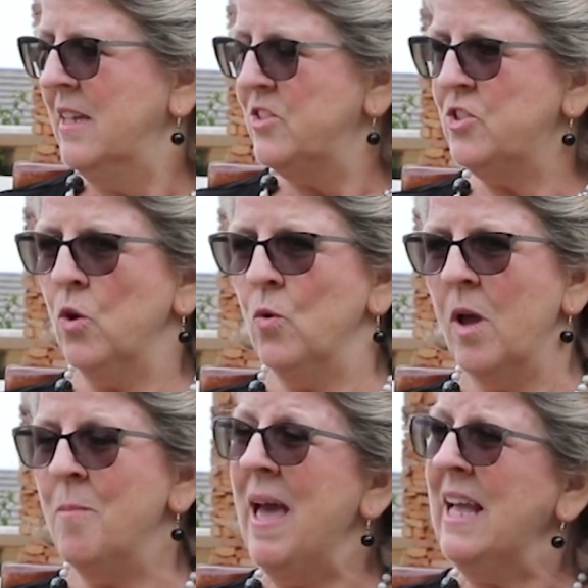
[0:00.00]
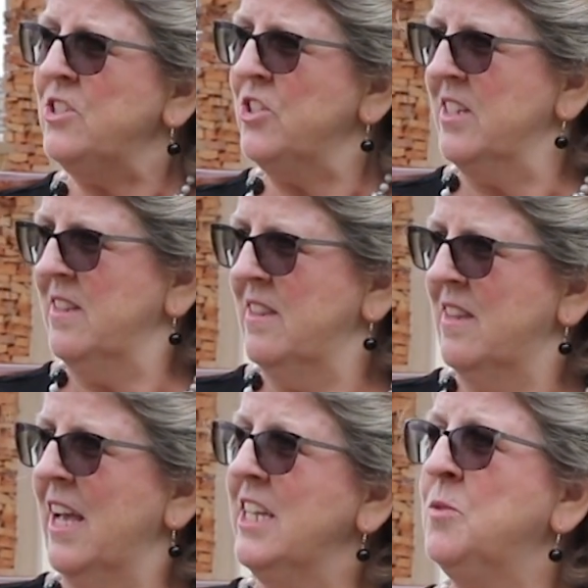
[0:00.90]
So imagine
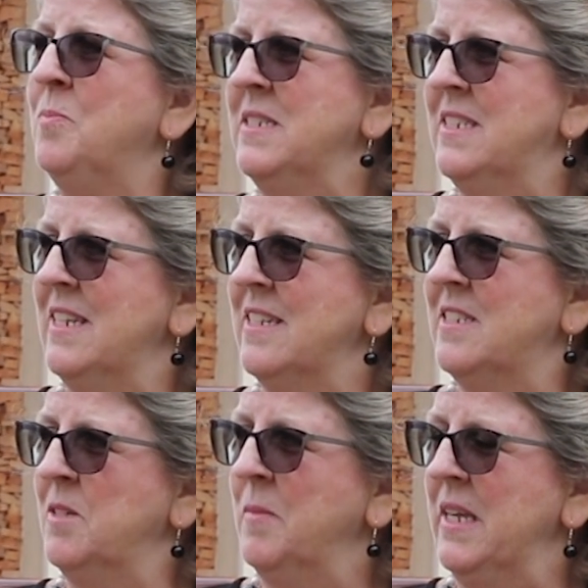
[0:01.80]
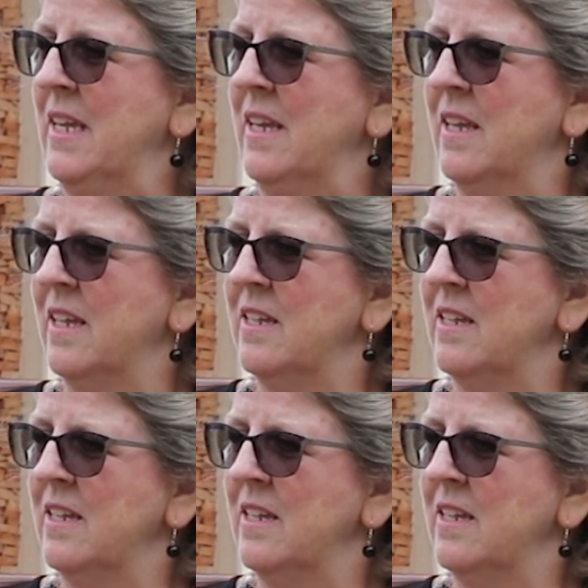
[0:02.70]
the husband says to me,